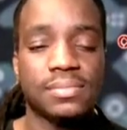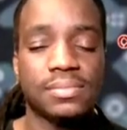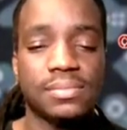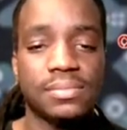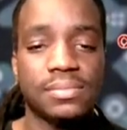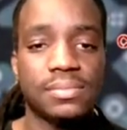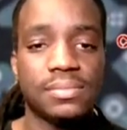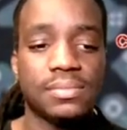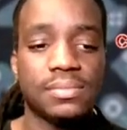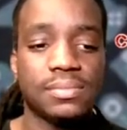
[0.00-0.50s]

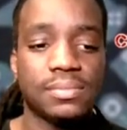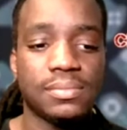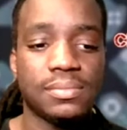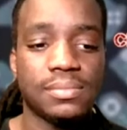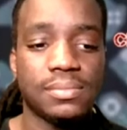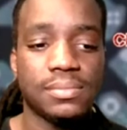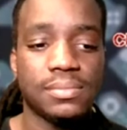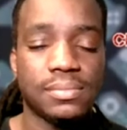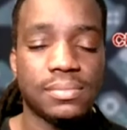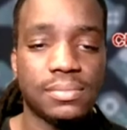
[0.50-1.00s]

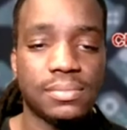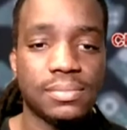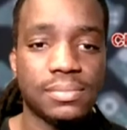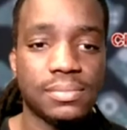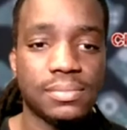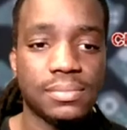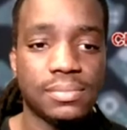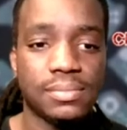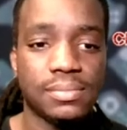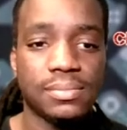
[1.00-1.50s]

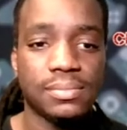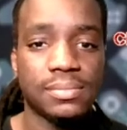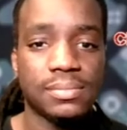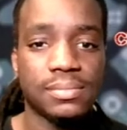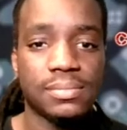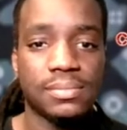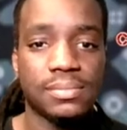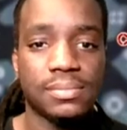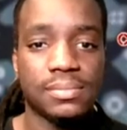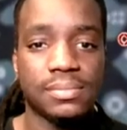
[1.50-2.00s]

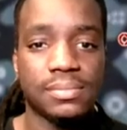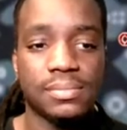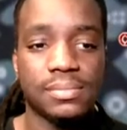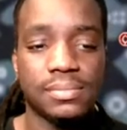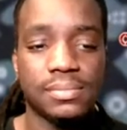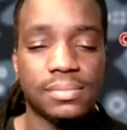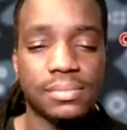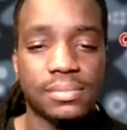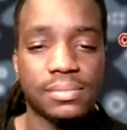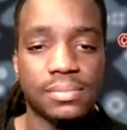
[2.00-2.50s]

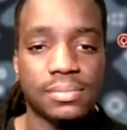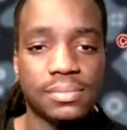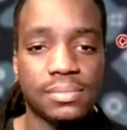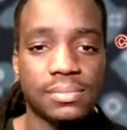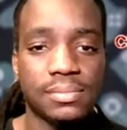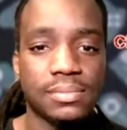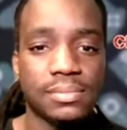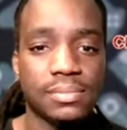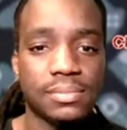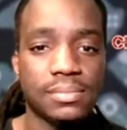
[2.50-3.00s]

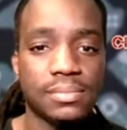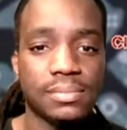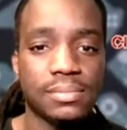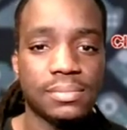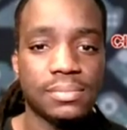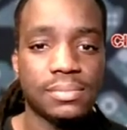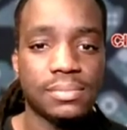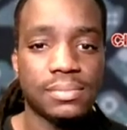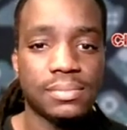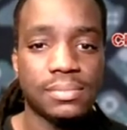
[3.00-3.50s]

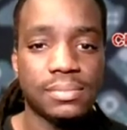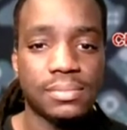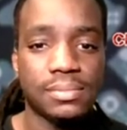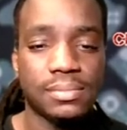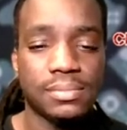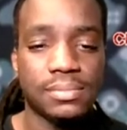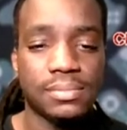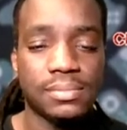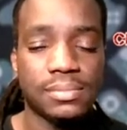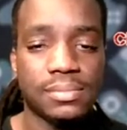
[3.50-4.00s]

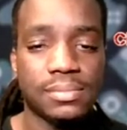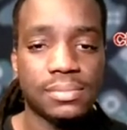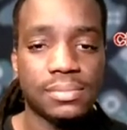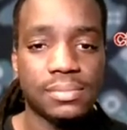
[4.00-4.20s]
This person isn't speaking.